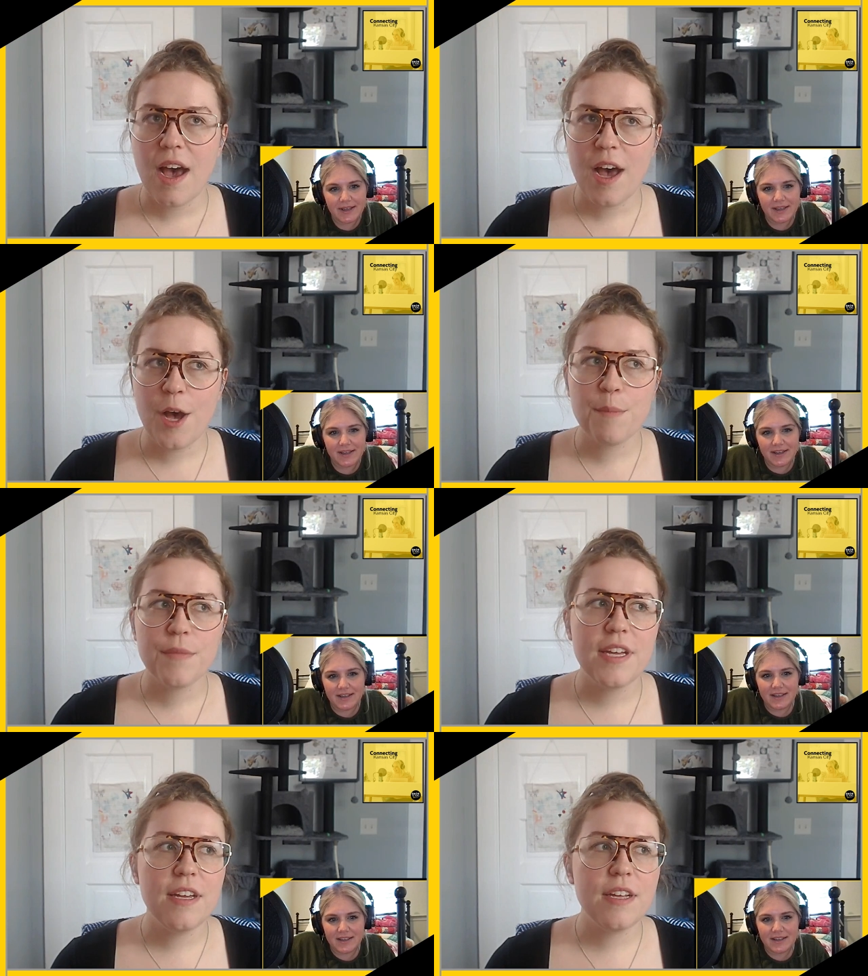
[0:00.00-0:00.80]
Speaker 1: Um,
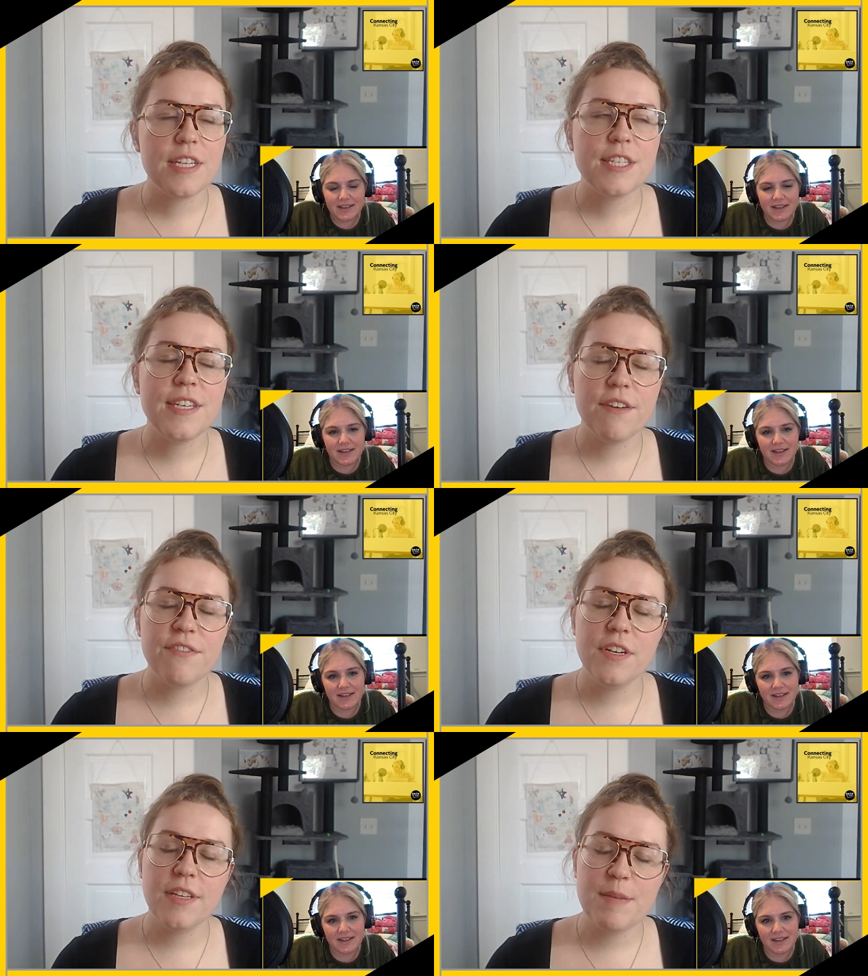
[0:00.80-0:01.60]
it's
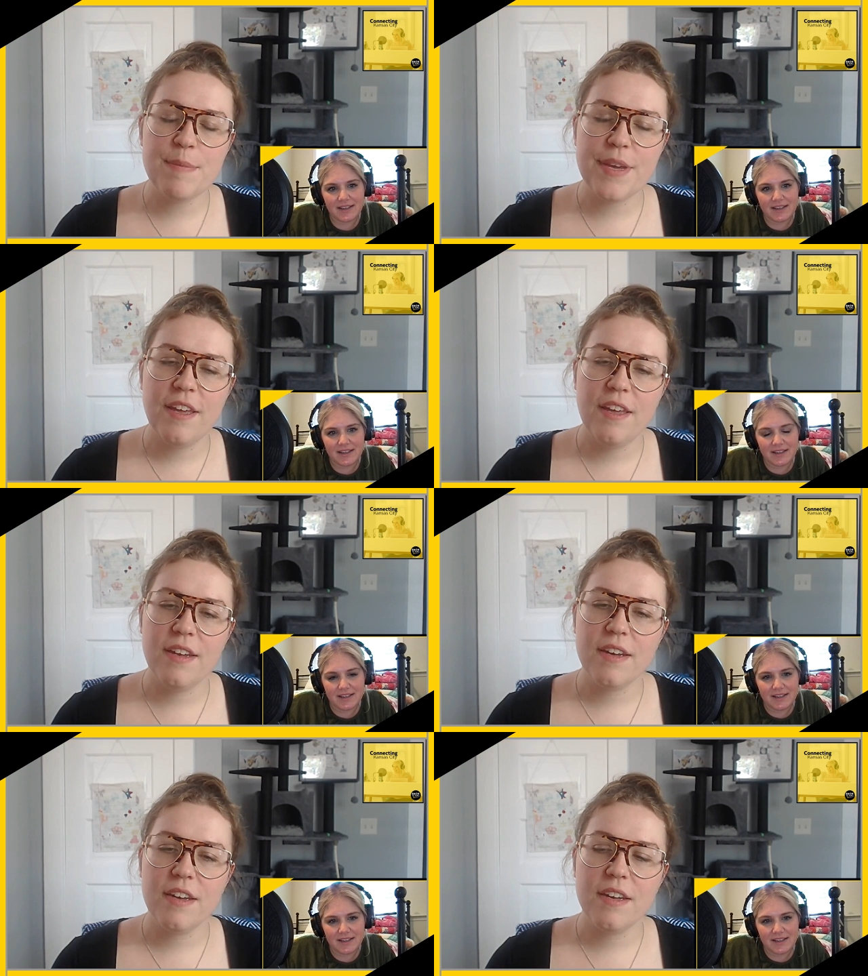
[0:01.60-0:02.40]
definitely
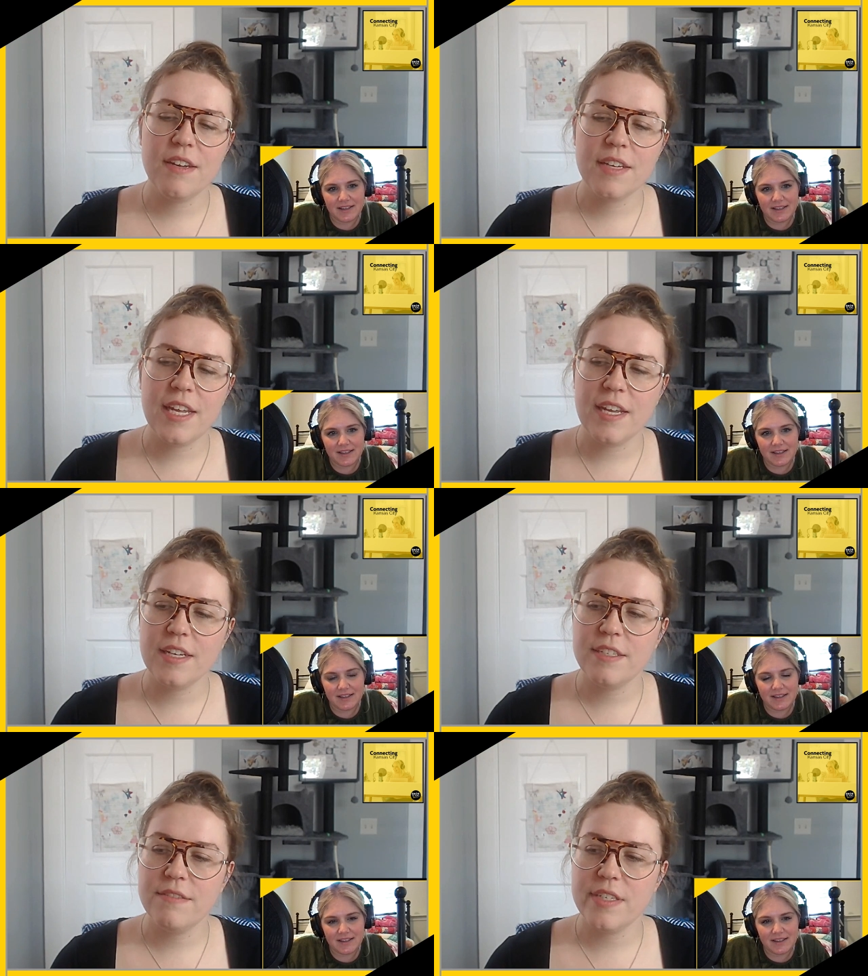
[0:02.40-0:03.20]
been getting
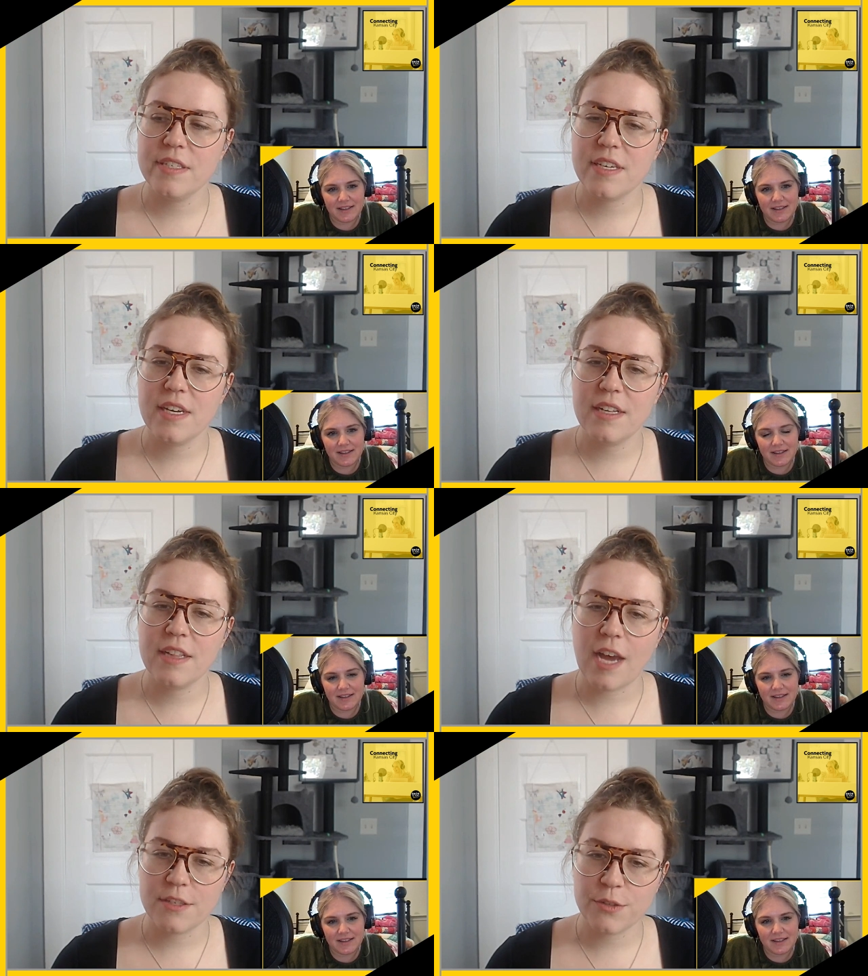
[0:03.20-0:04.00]
to visit
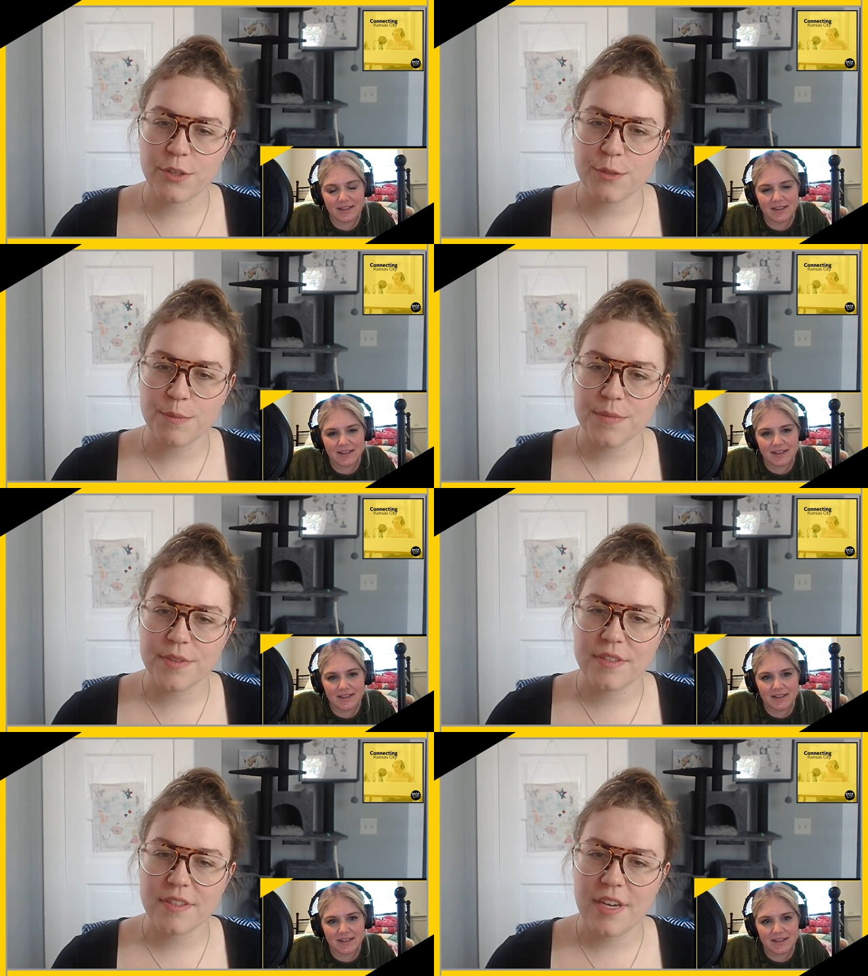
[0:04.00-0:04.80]

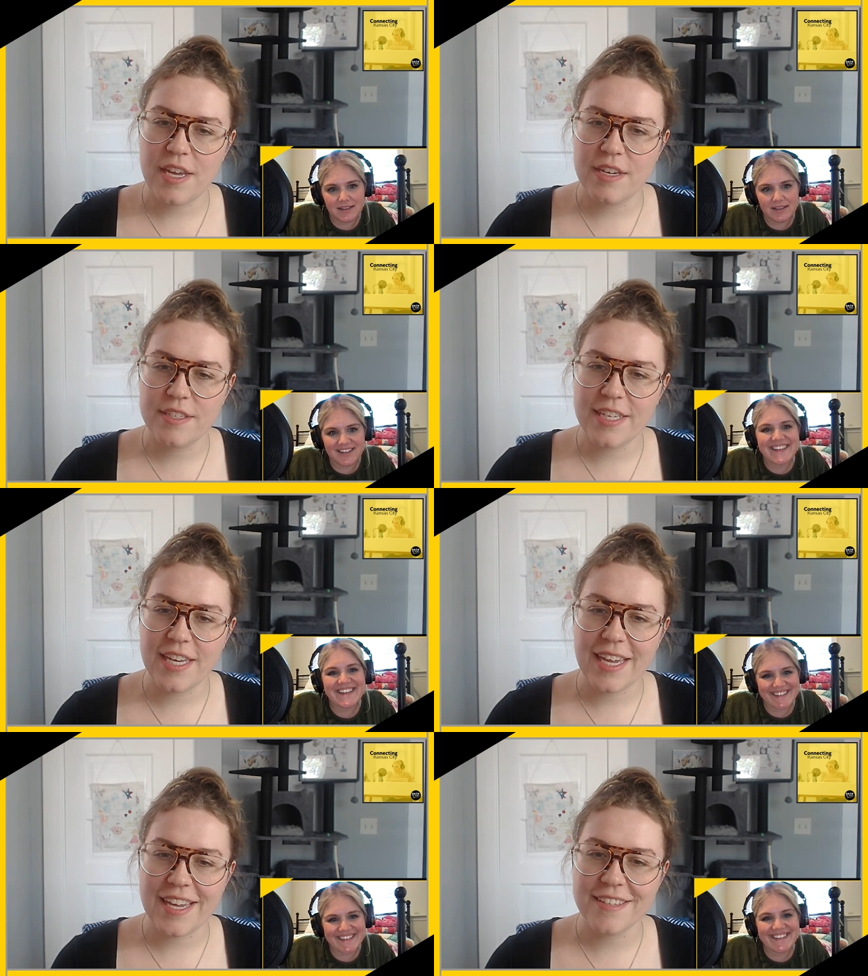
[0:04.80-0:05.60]
classrooms and seeing
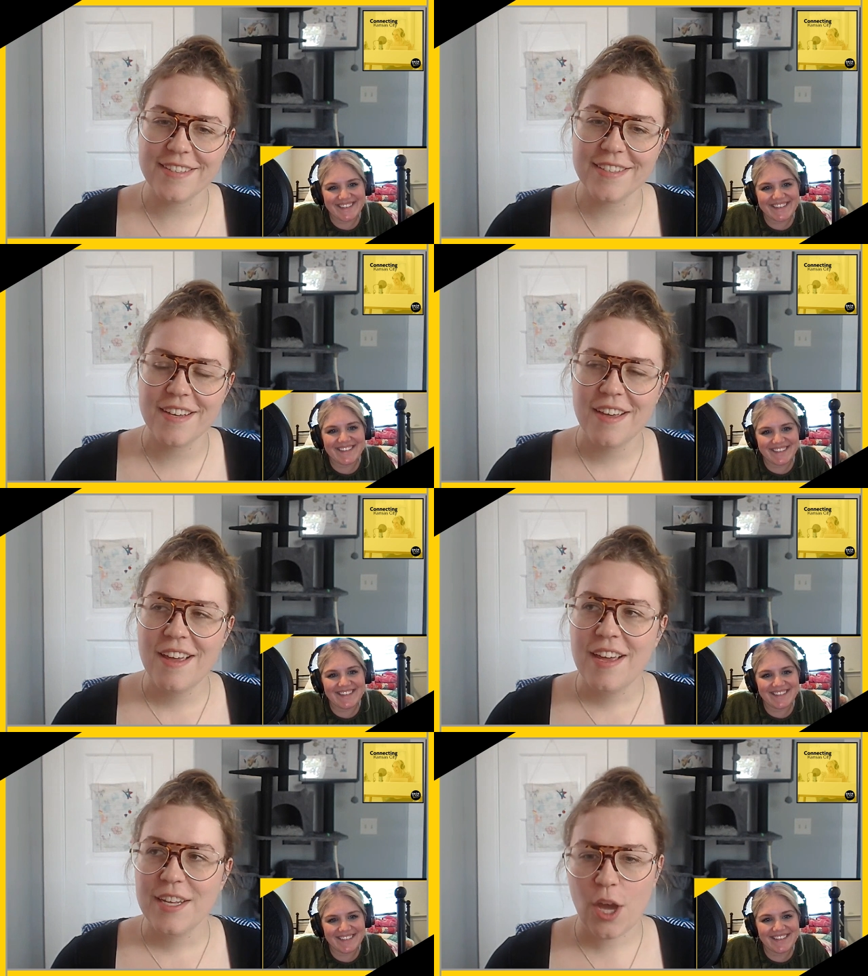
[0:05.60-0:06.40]
kids,
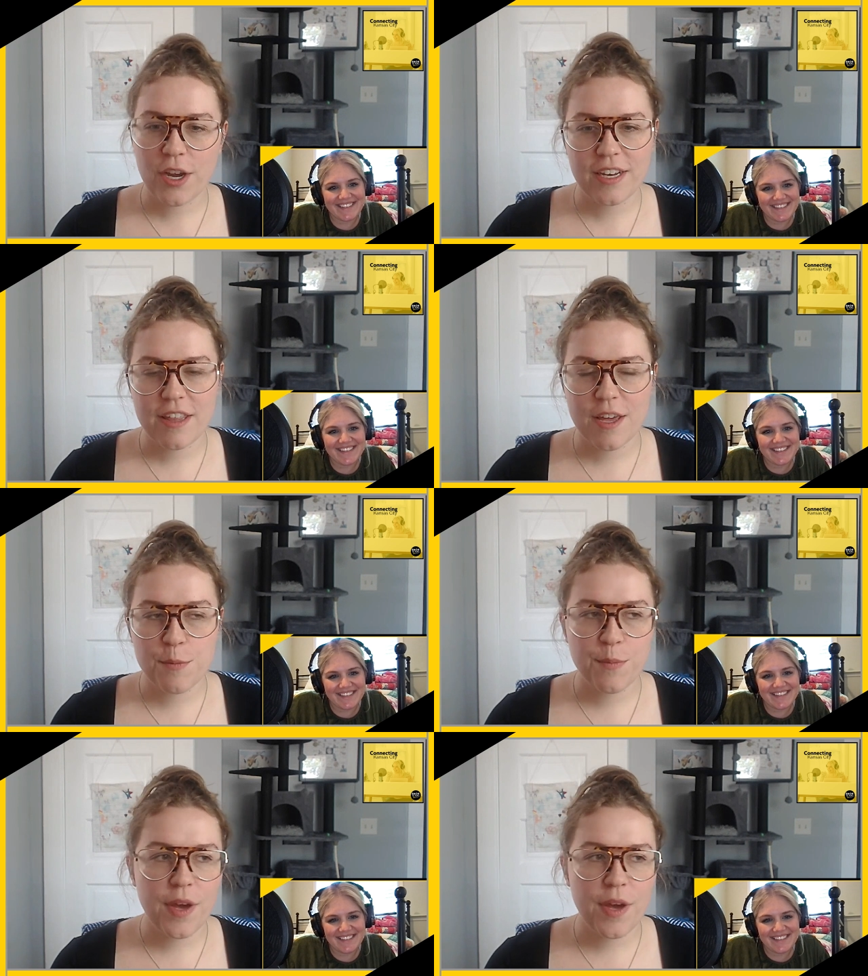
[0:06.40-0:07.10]
talking to them.